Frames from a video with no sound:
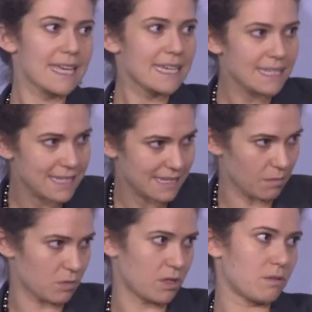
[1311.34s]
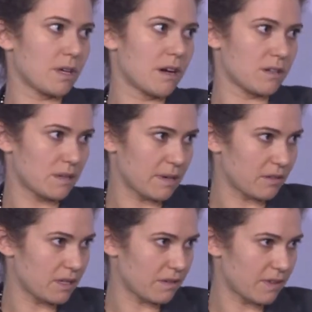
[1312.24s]
is someone who cares
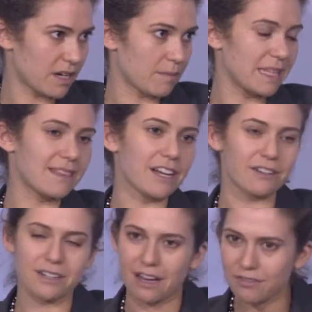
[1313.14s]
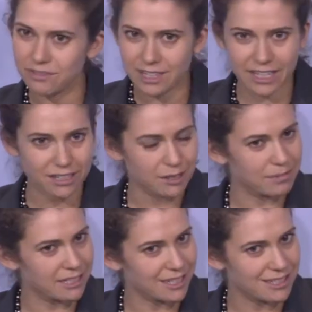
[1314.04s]
about the environment. They are not flying our
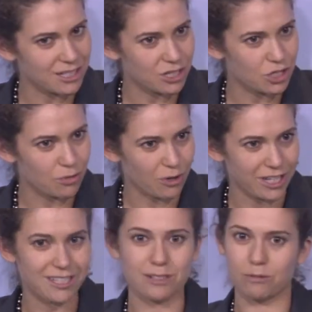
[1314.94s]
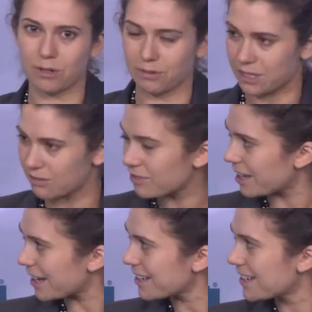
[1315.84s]
planes to Detroit, where we do
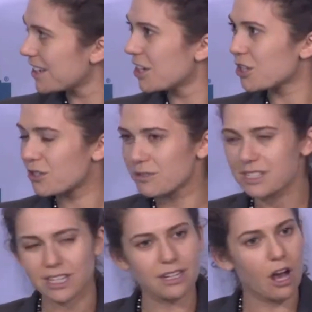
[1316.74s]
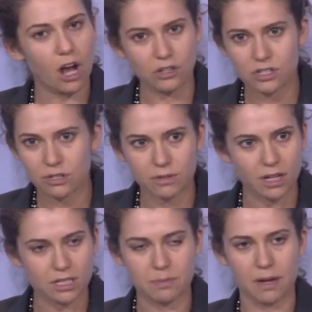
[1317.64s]
fly. Houston, also
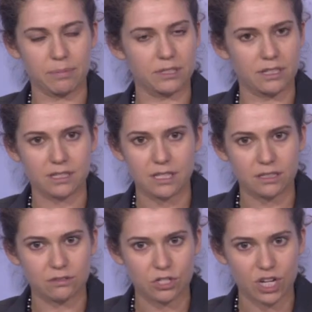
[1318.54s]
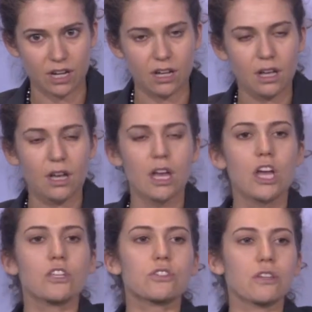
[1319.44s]
not as popular as St. Lucia.
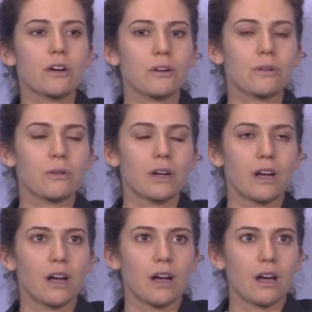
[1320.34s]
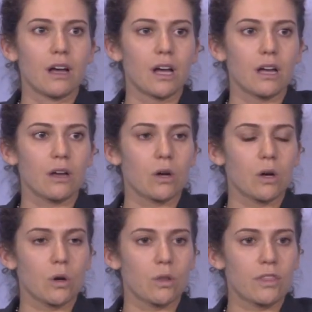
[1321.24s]
So
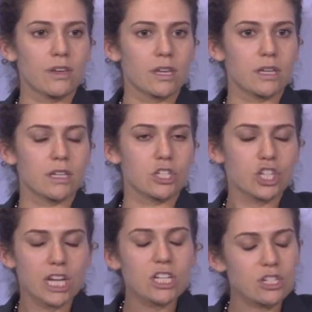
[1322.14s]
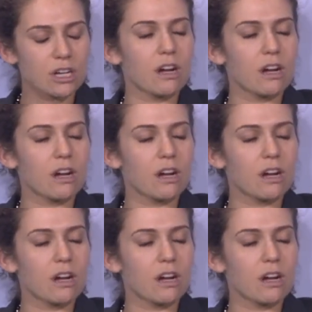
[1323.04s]
the change in